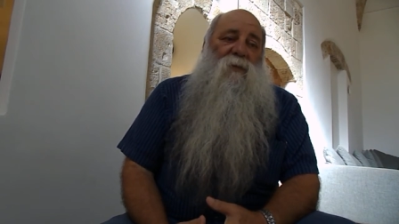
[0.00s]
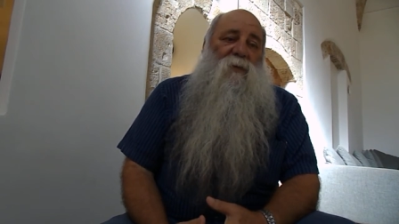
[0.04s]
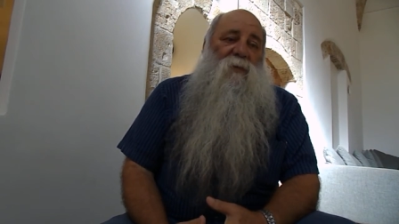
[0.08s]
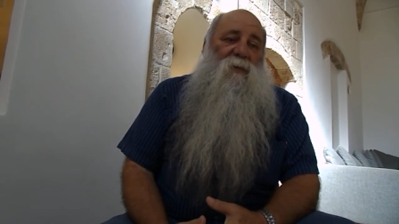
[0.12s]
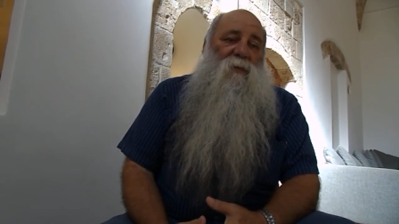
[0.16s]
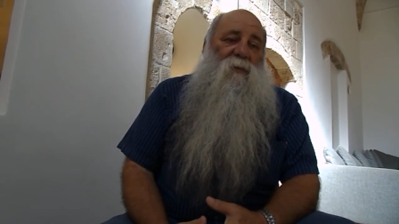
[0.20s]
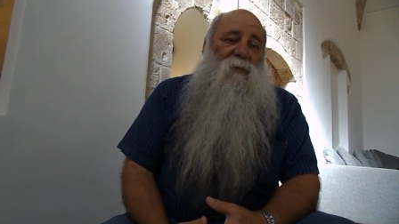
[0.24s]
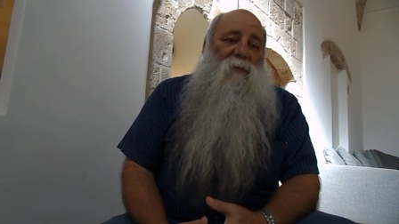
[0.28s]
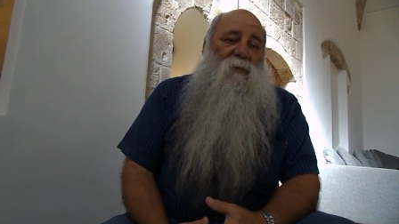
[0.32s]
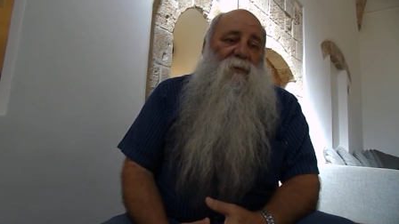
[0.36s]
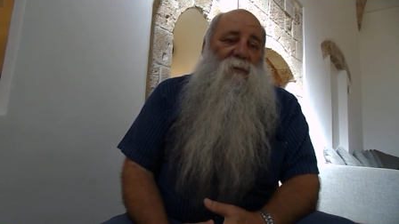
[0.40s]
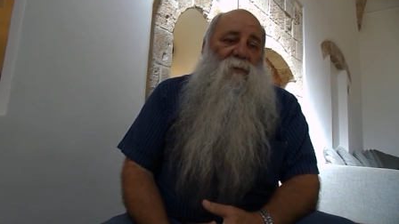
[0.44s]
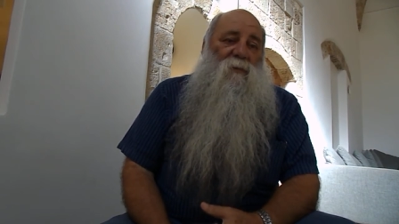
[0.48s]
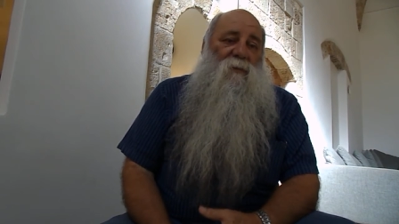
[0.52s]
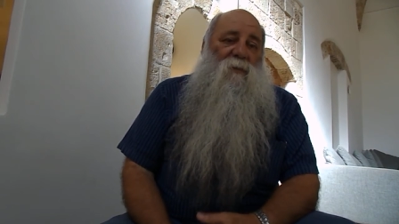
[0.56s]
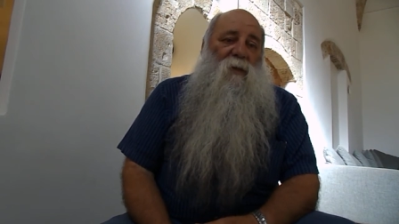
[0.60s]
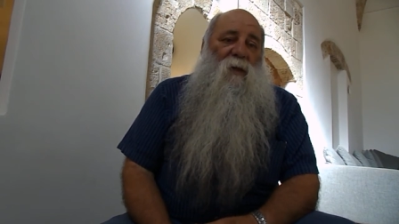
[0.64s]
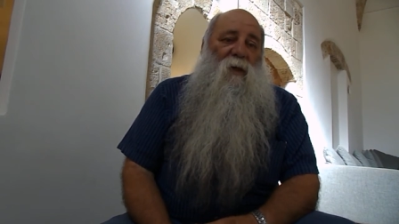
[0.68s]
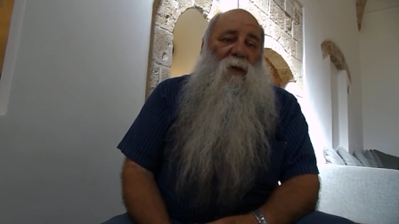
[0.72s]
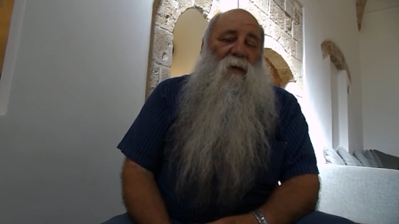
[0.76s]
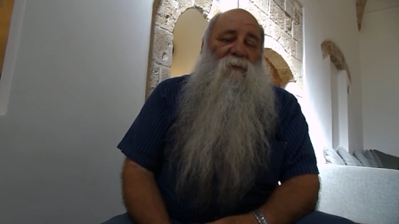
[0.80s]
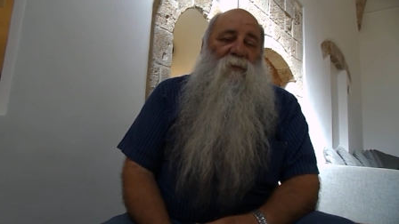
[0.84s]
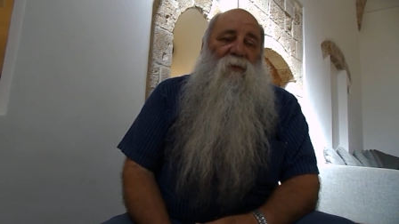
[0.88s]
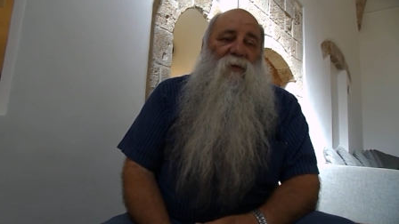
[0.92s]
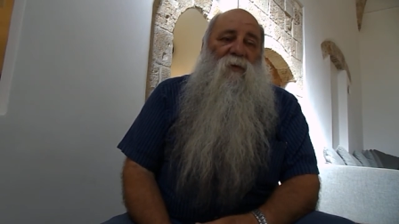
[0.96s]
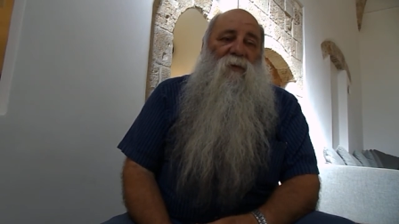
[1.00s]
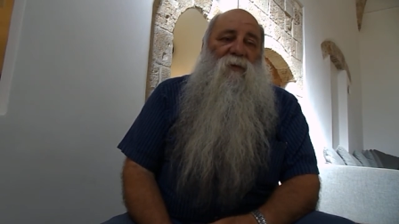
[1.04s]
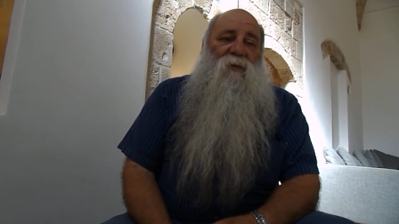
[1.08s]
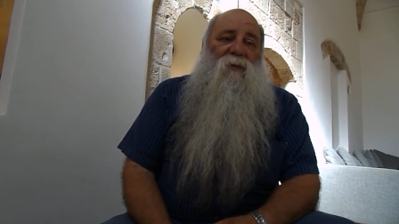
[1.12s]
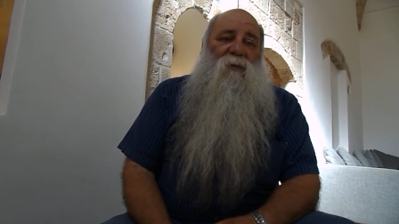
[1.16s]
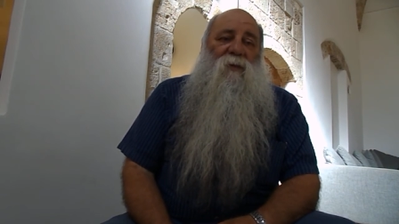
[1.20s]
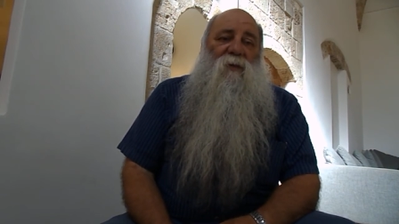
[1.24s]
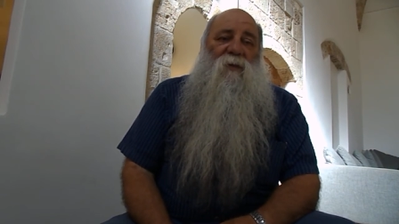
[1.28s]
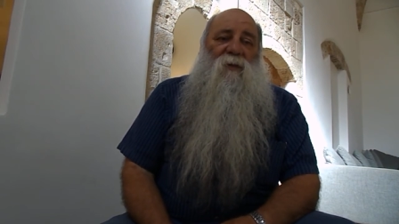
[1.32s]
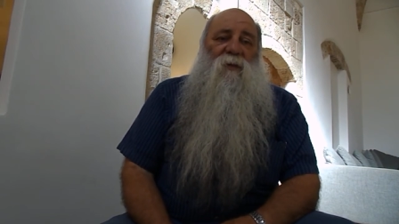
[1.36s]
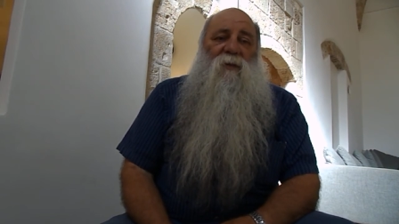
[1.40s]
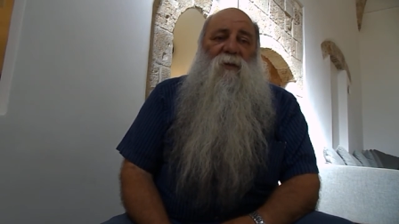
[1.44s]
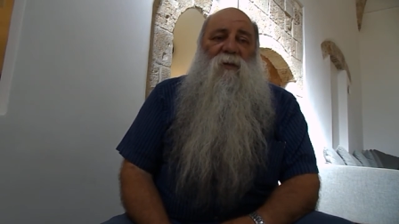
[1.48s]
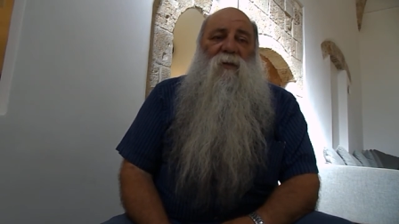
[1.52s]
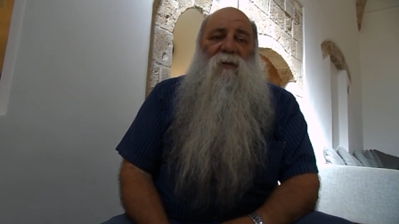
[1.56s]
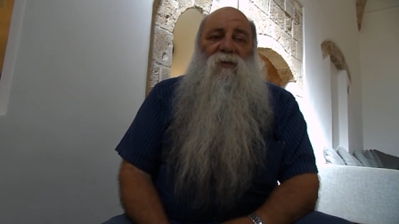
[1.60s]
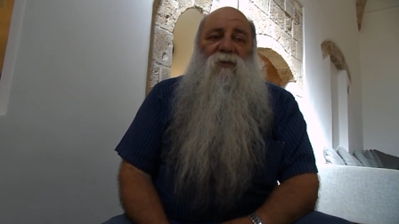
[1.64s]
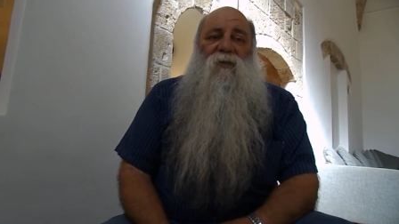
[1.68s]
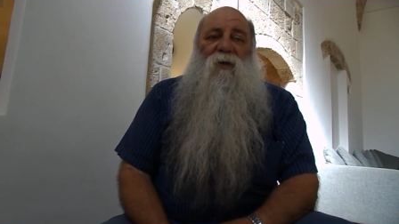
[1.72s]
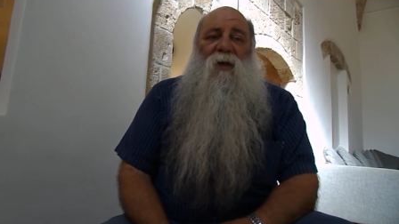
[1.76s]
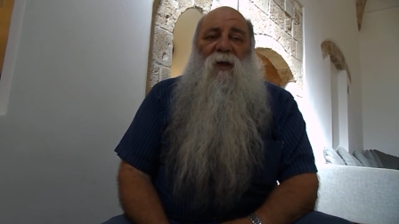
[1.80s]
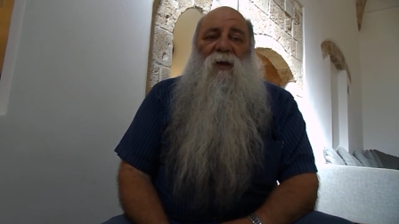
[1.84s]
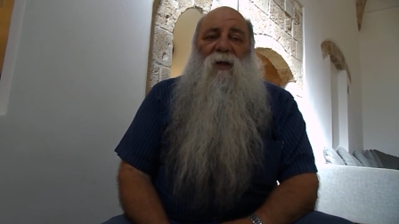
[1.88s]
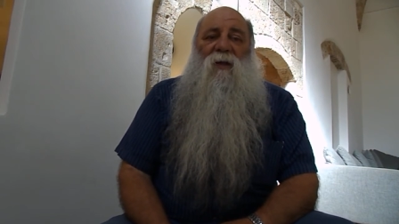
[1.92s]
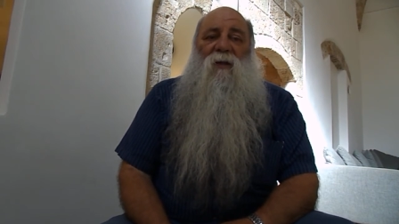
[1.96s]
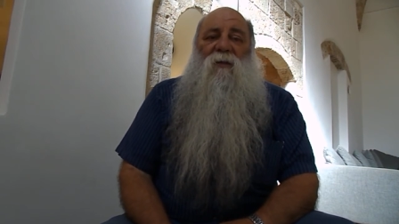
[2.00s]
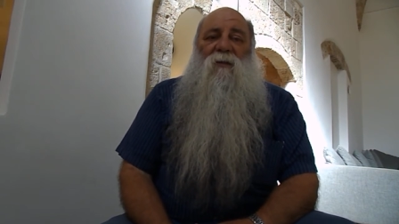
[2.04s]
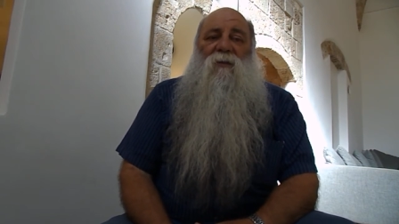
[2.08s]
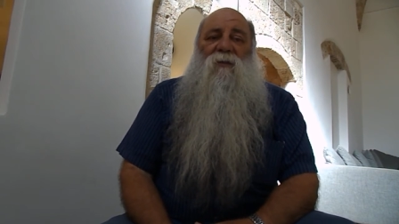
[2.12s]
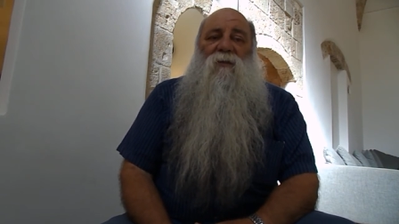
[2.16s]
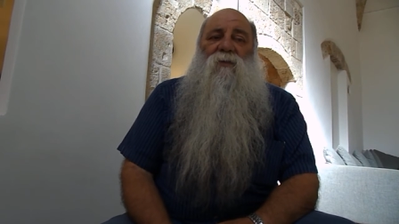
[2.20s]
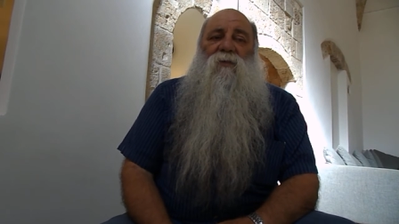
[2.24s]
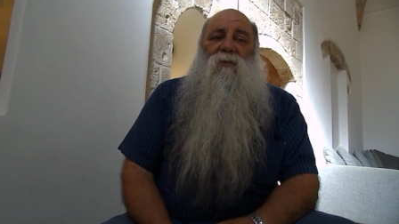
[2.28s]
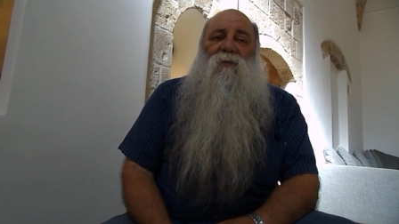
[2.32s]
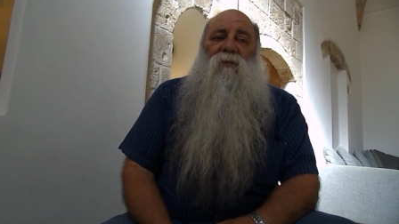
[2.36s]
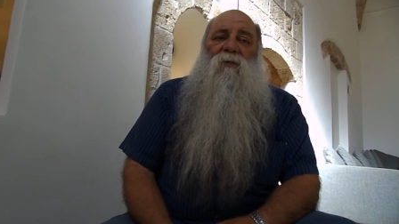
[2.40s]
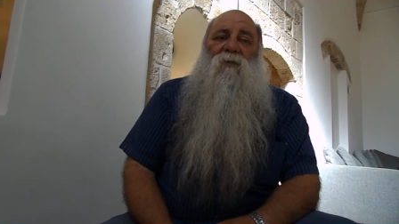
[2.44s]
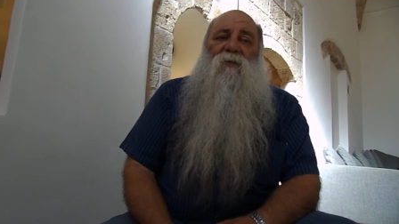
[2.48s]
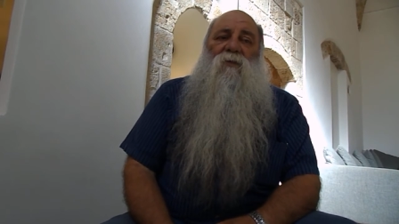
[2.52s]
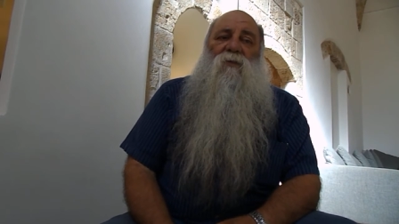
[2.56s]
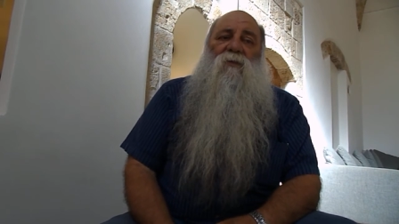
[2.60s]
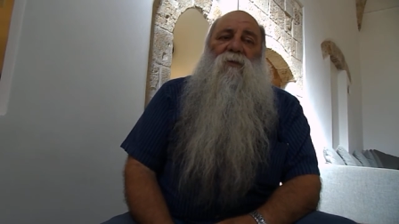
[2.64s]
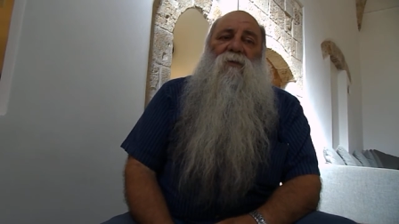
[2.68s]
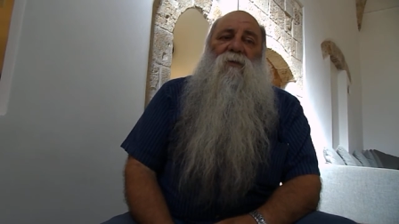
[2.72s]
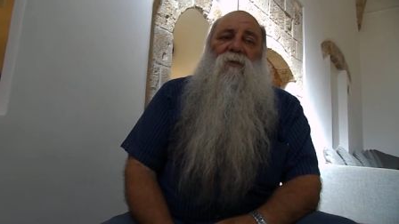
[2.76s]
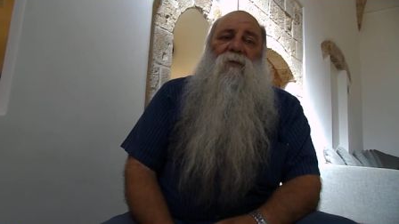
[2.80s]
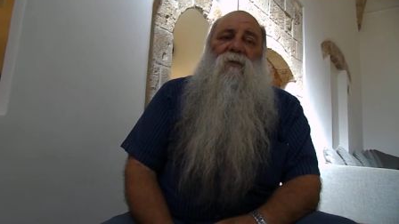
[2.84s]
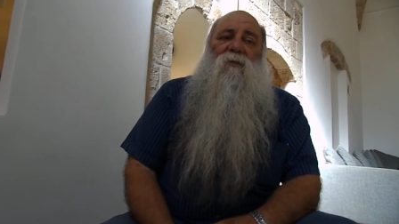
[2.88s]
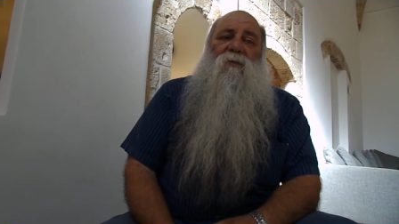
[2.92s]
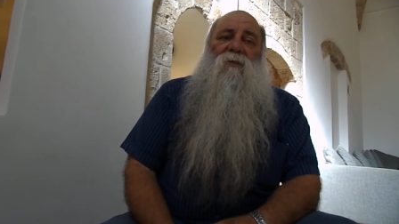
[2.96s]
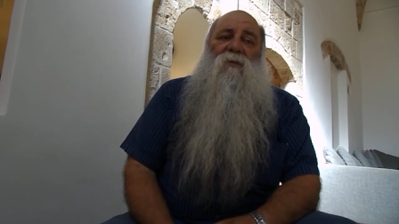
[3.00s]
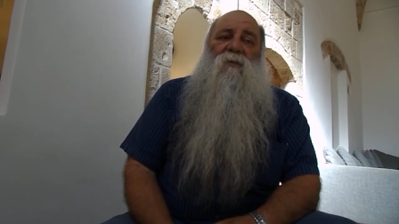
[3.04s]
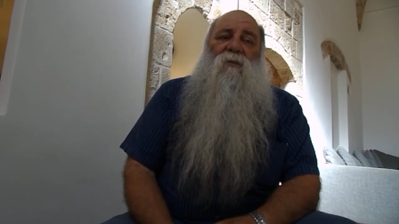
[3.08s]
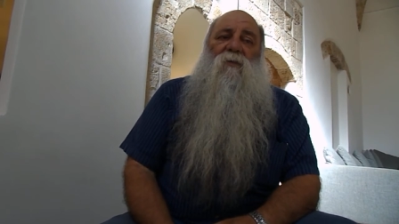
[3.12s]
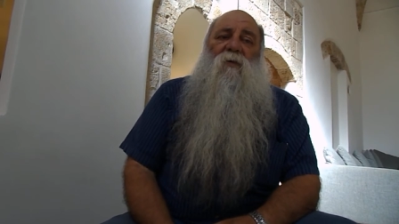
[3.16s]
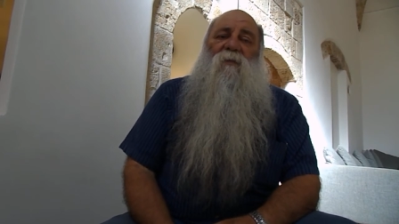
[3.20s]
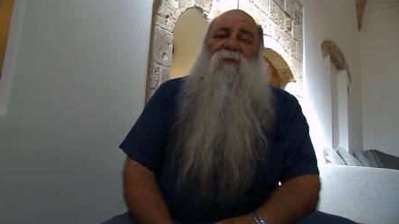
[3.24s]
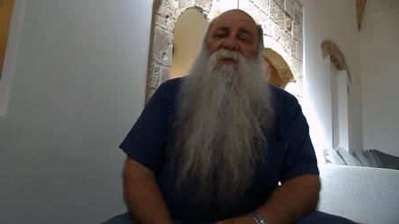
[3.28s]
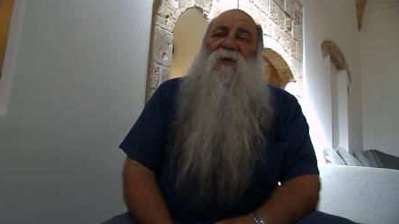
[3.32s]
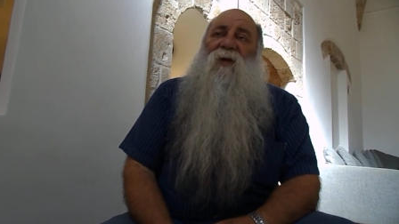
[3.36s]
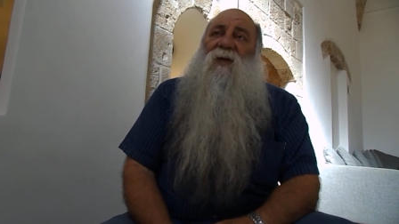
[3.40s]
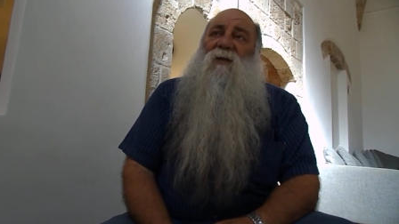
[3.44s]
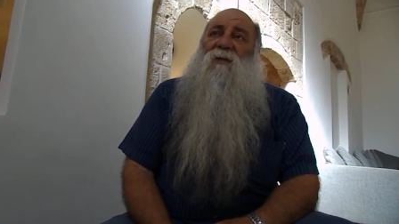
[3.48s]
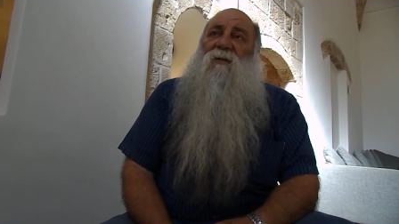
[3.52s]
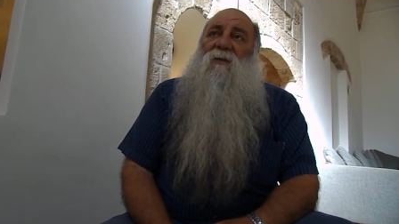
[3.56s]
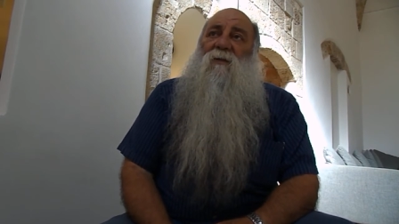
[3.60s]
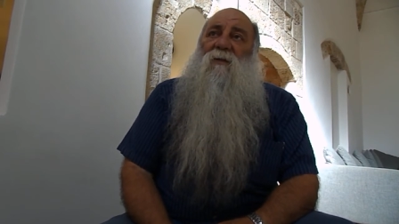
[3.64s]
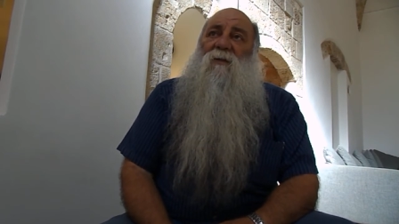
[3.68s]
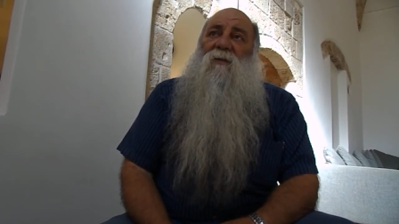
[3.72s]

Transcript: Uh, I'm not uh, trying to compete.